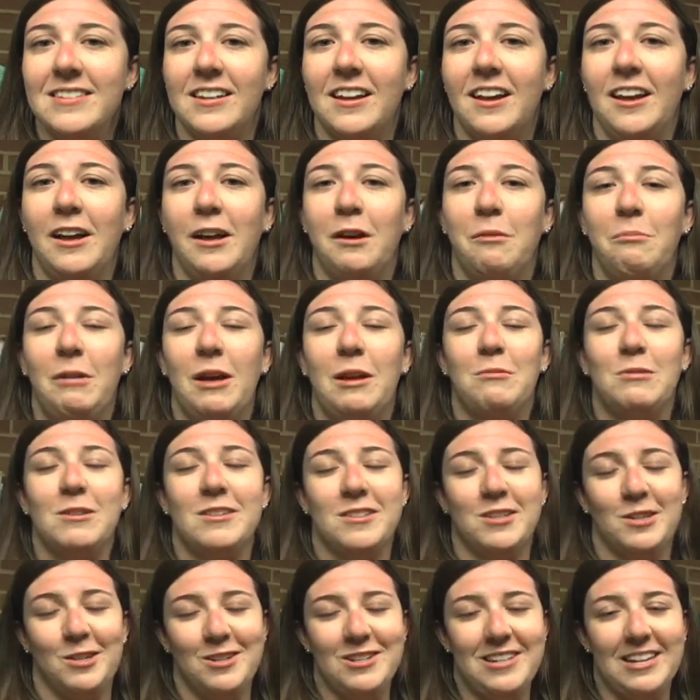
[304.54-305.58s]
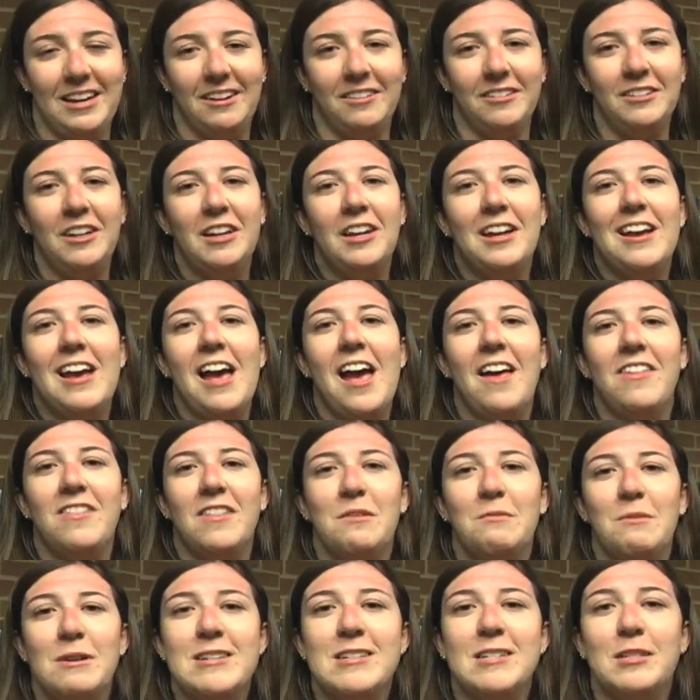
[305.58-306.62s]
um, and was turned down, and
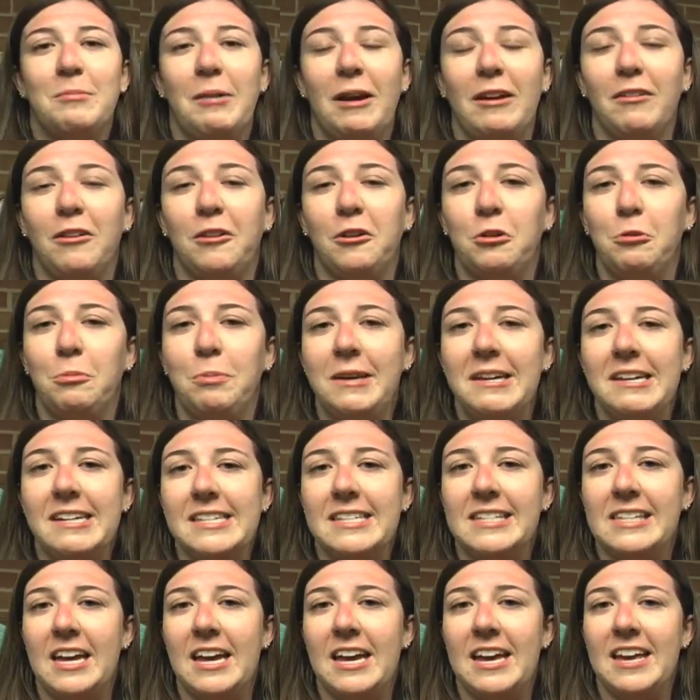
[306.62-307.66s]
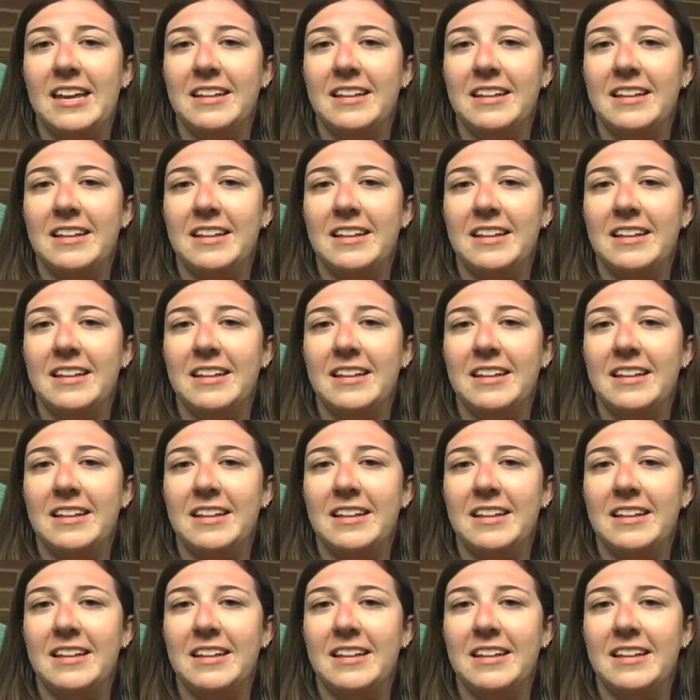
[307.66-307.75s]
then went to my local PSA